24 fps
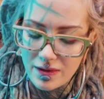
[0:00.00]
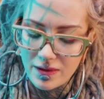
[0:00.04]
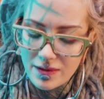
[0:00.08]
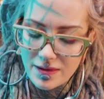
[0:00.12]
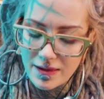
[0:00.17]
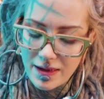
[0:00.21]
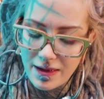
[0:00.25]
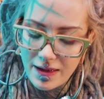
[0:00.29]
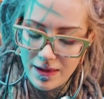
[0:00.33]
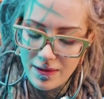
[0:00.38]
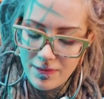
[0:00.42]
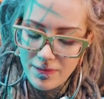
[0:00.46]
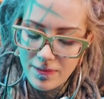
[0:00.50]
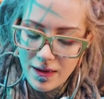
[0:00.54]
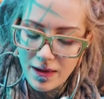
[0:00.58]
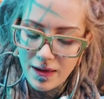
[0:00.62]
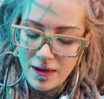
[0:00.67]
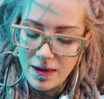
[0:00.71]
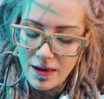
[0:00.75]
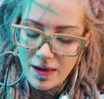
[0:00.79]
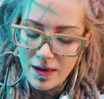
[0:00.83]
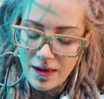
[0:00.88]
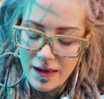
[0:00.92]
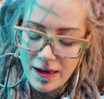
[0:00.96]
time.
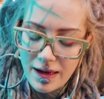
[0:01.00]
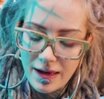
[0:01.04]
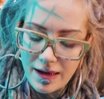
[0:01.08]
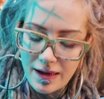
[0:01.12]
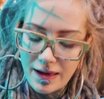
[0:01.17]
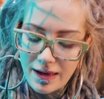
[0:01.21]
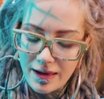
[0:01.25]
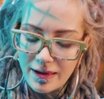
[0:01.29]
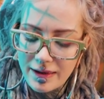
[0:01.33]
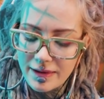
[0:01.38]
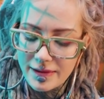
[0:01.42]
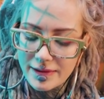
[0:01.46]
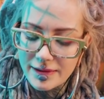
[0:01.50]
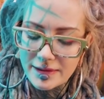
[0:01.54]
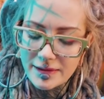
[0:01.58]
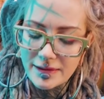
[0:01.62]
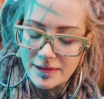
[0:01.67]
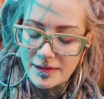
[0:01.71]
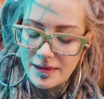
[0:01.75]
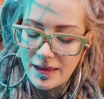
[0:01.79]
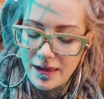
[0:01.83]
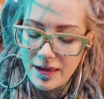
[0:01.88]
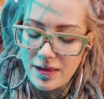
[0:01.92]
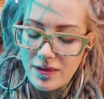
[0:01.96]

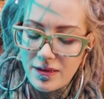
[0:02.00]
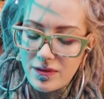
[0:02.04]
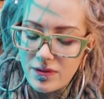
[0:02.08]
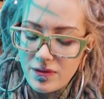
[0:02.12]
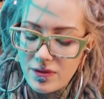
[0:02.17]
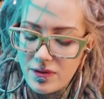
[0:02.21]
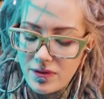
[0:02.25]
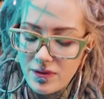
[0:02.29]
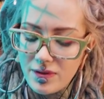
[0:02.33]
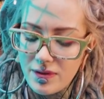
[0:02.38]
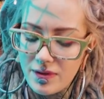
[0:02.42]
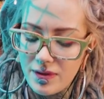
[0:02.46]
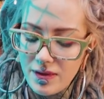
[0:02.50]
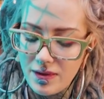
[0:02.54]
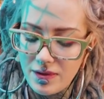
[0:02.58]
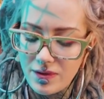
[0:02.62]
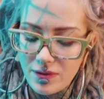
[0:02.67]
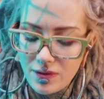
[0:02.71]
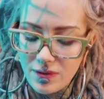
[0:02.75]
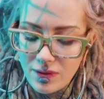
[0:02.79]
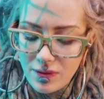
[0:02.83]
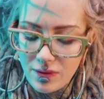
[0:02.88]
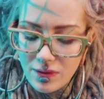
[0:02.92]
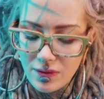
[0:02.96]
And yeah, you don't need
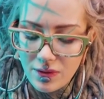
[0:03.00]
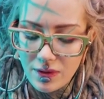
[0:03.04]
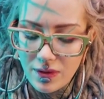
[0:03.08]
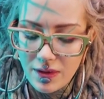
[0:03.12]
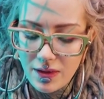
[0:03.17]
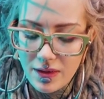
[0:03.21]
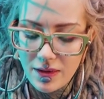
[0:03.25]
to